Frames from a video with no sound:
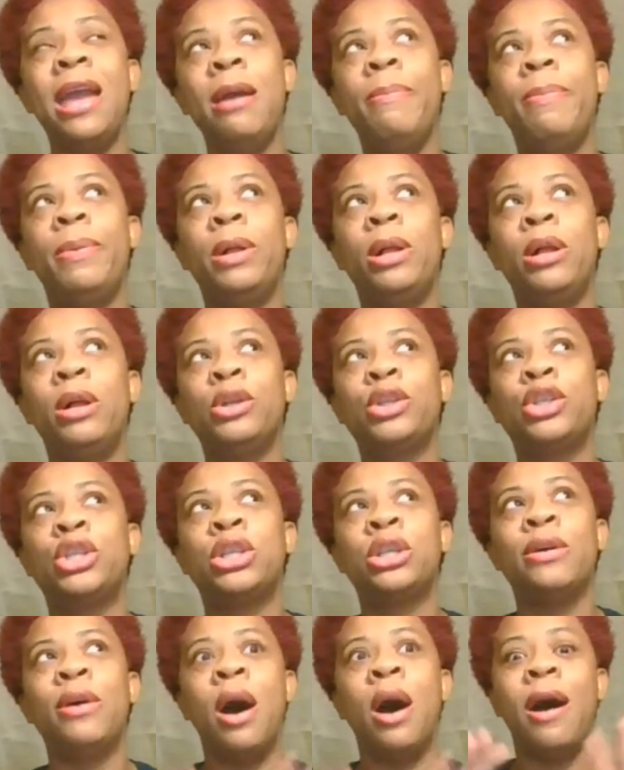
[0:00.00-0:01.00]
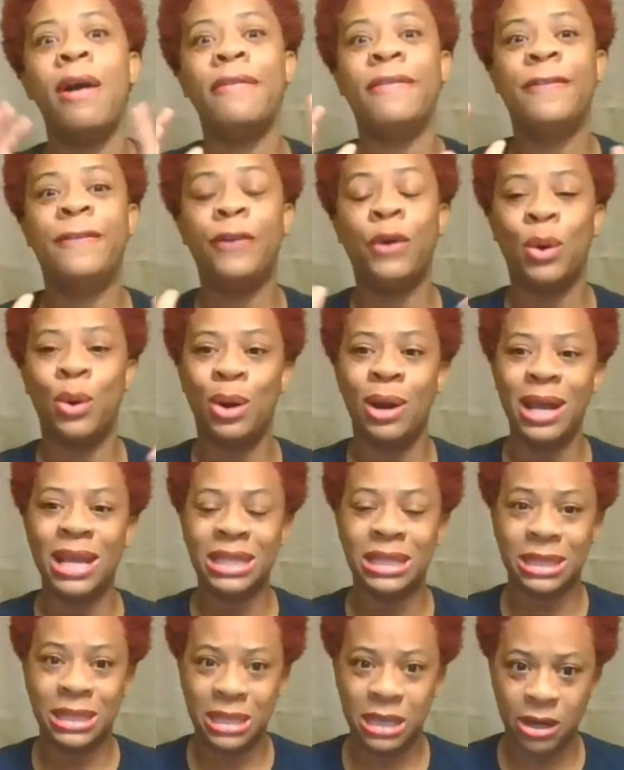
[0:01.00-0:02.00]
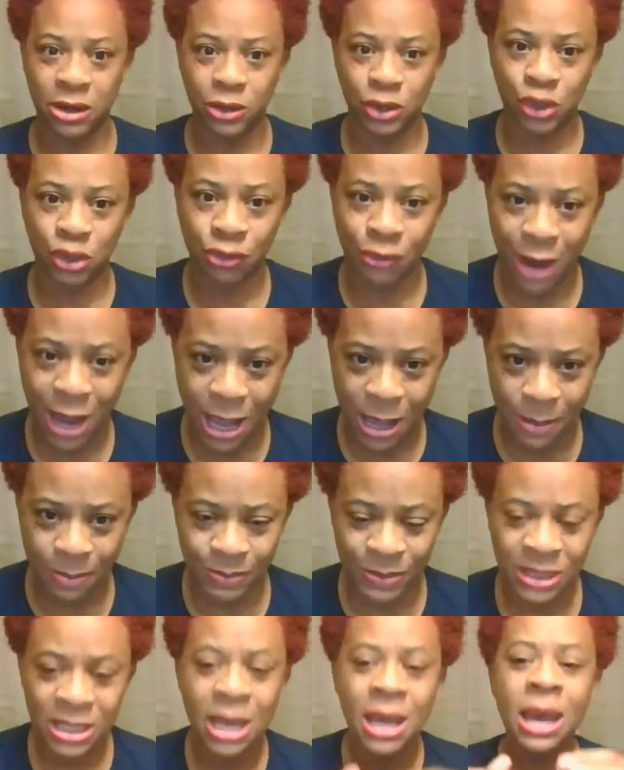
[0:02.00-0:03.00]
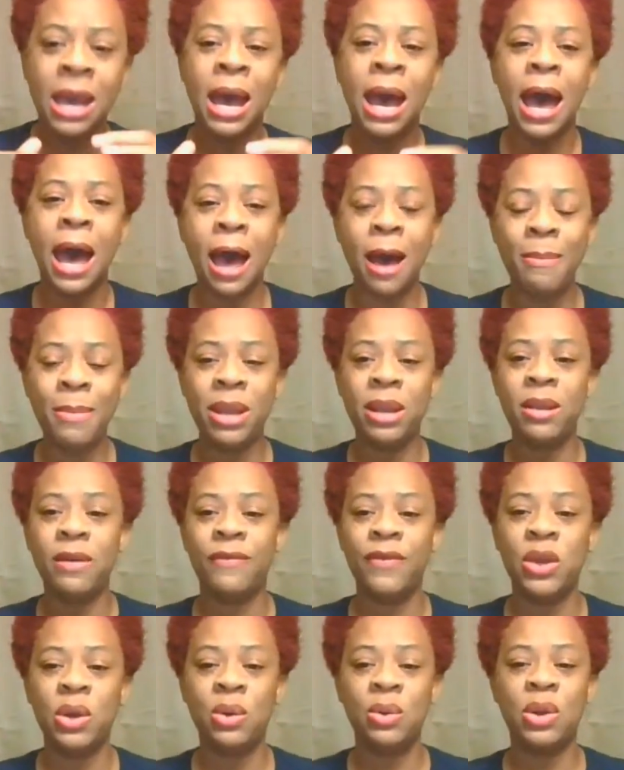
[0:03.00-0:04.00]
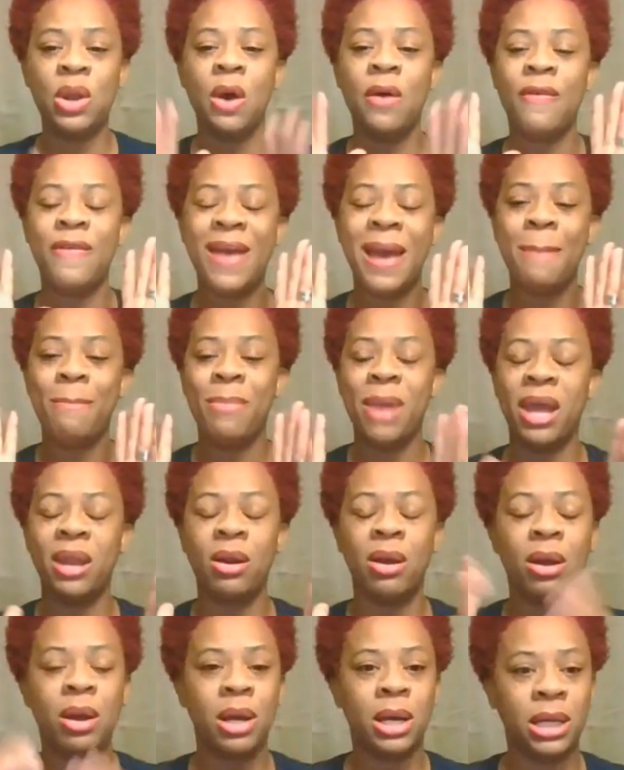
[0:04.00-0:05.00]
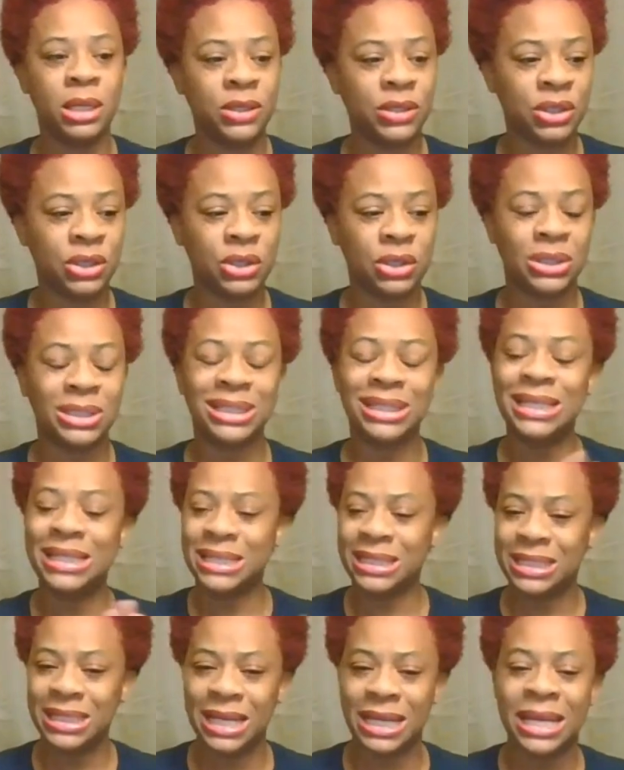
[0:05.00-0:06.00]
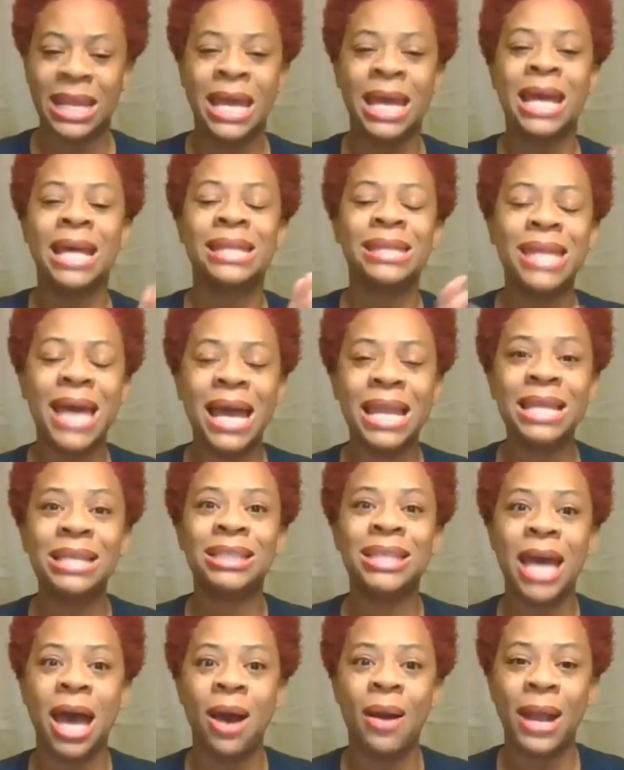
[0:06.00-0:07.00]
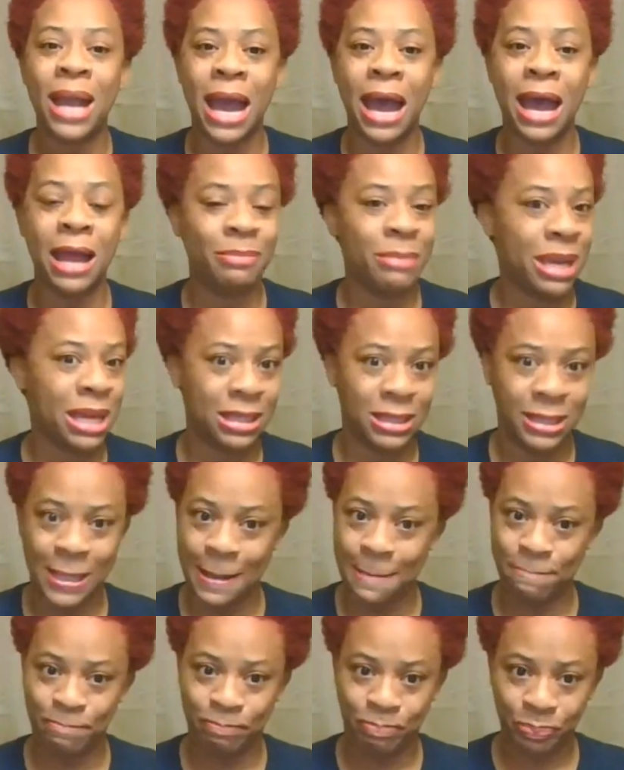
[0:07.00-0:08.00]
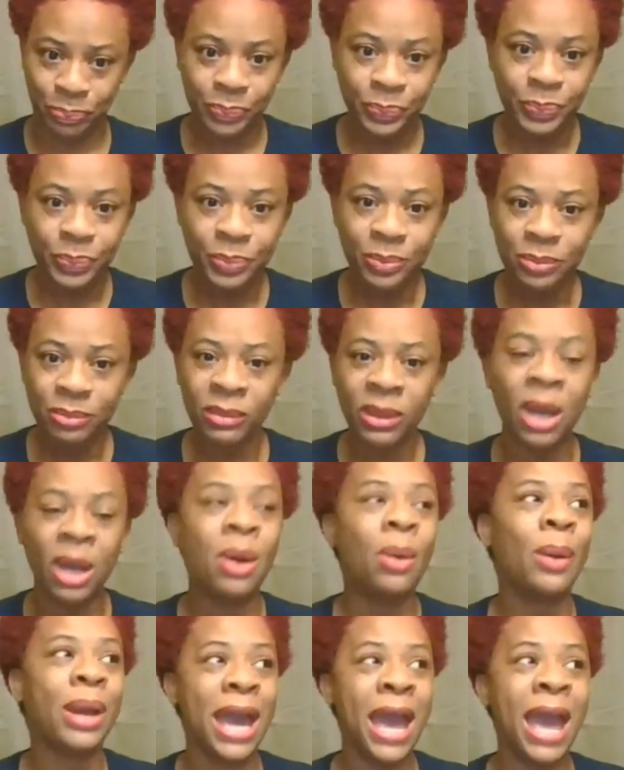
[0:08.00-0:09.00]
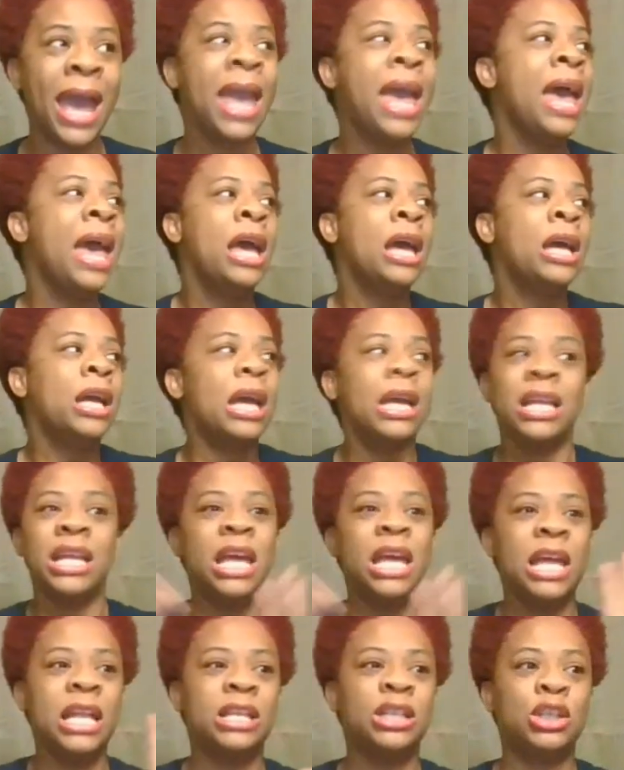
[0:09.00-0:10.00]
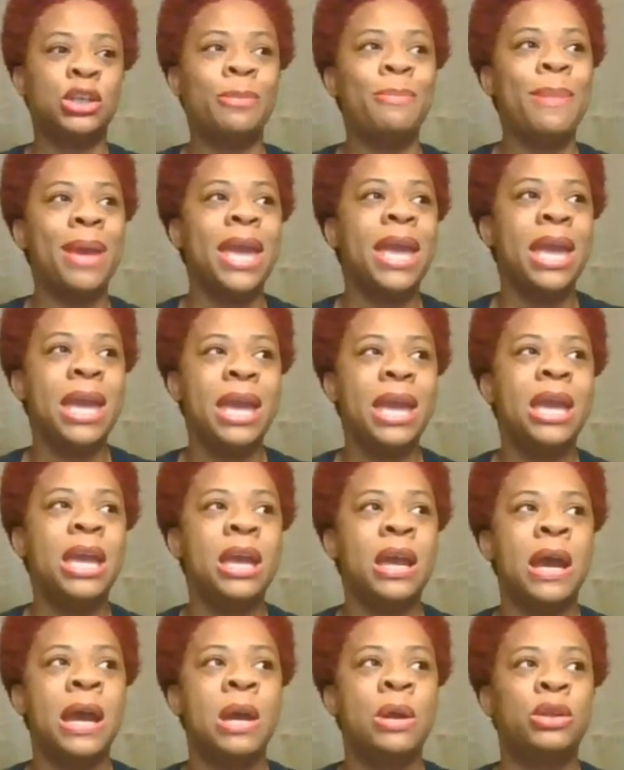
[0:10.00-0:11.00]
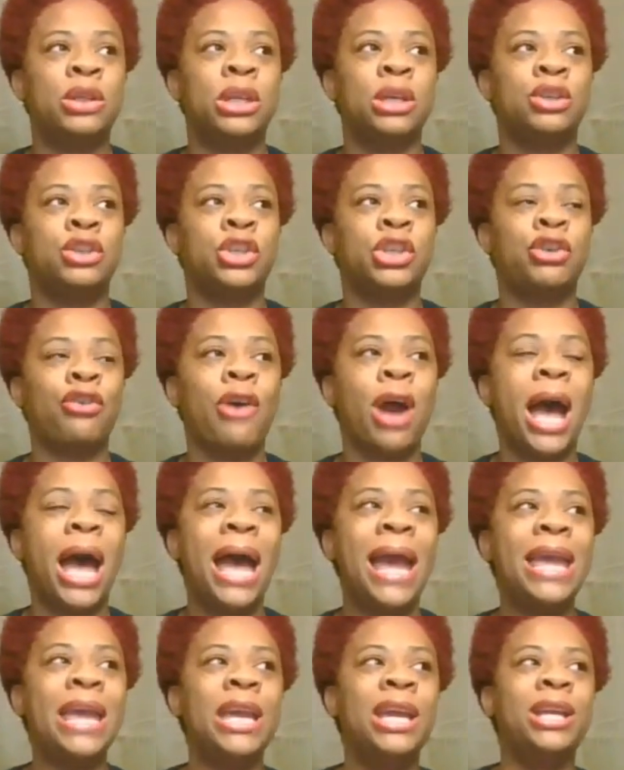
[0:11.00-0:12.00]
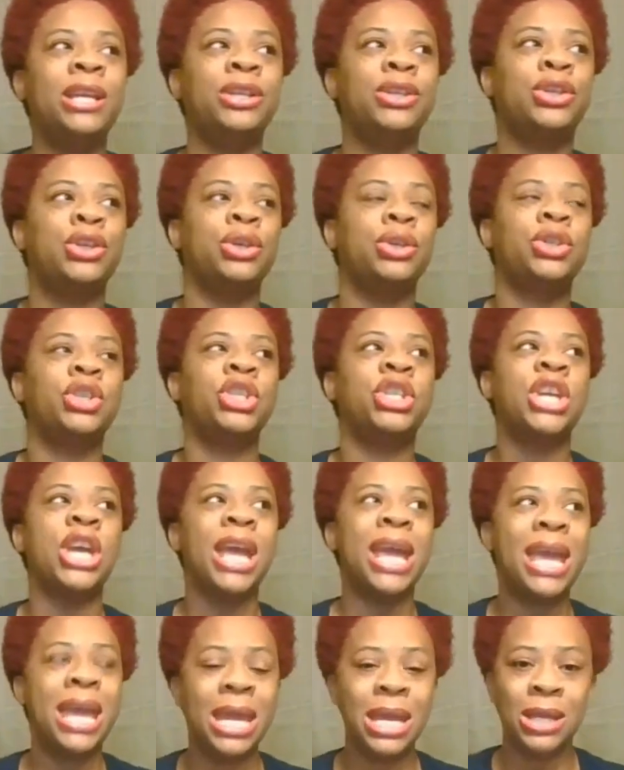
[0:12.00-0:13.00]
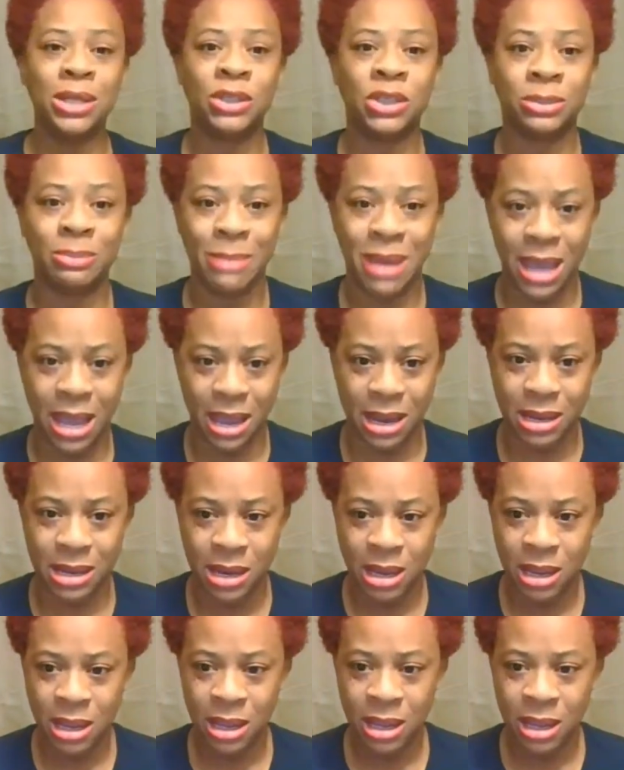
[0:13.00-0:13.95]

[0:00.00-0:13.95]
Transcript: able to avoid their traps. How many of you know that men are hunters? Listen, that is how God made them. Okay. To me, trying to change men,